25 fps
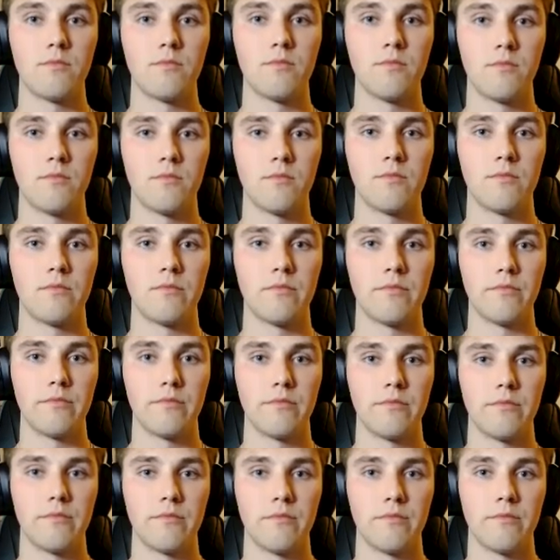
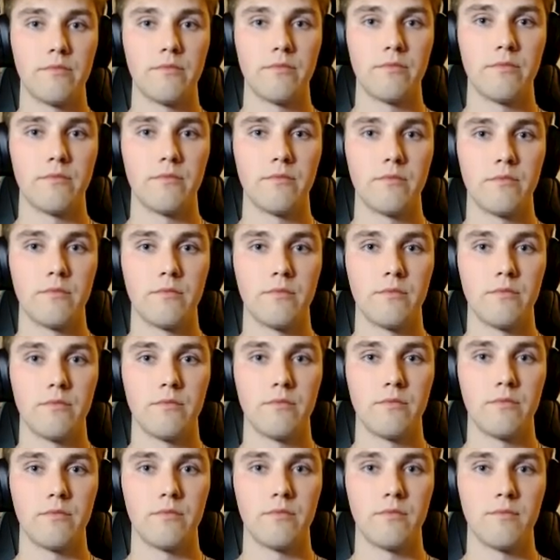
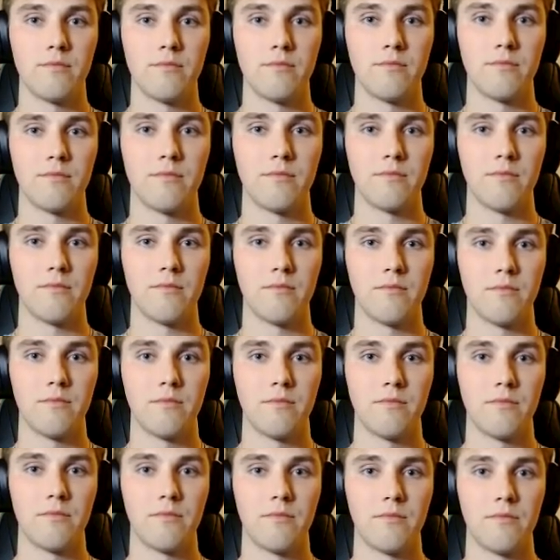
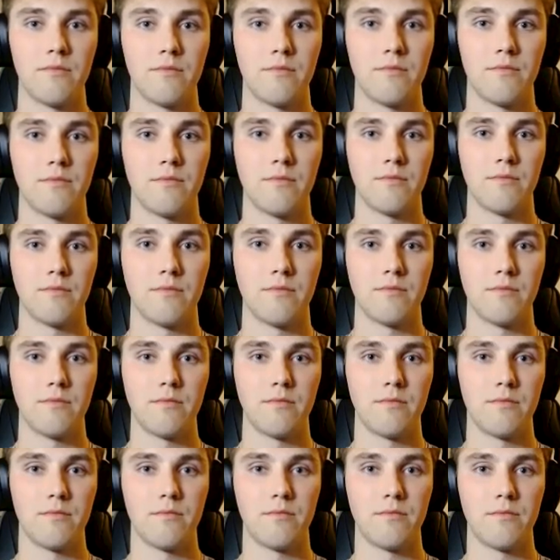
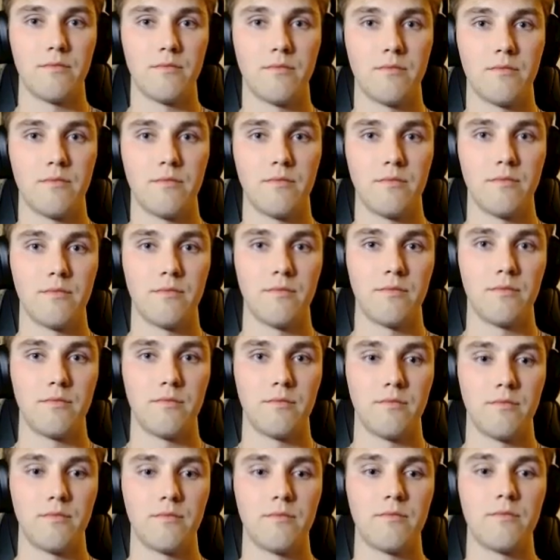
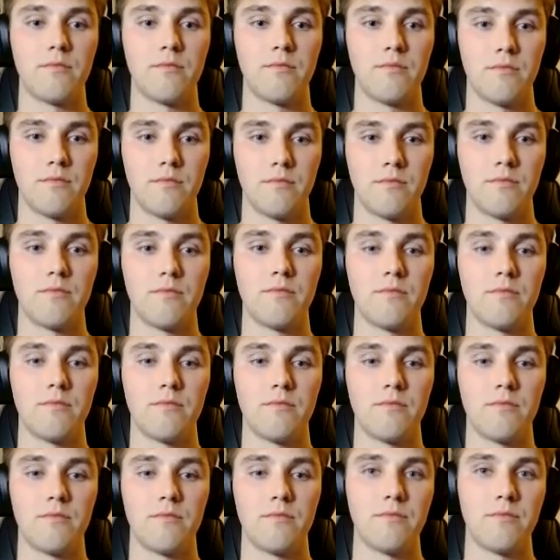
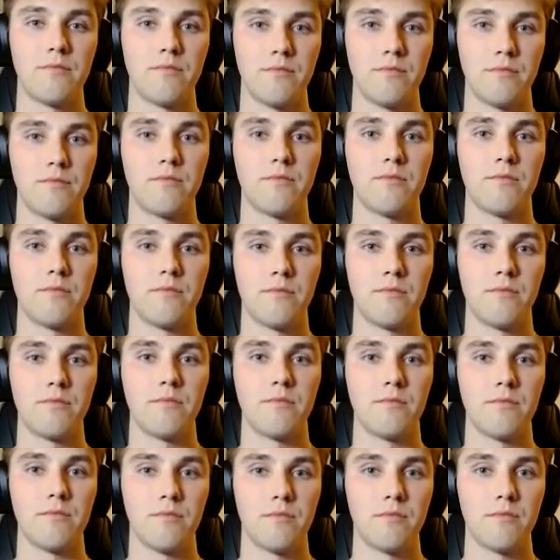
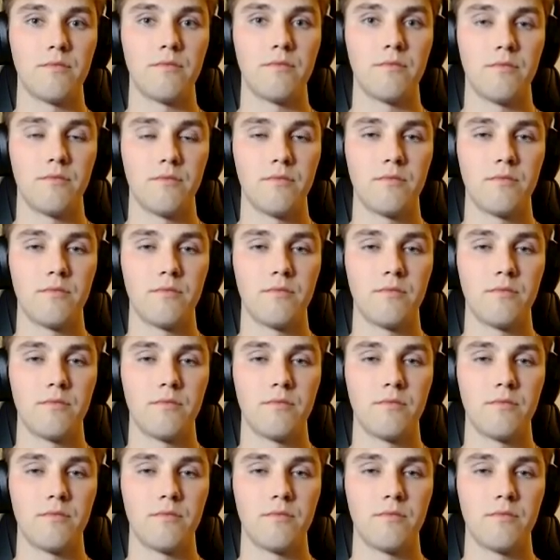The person shown says nothing.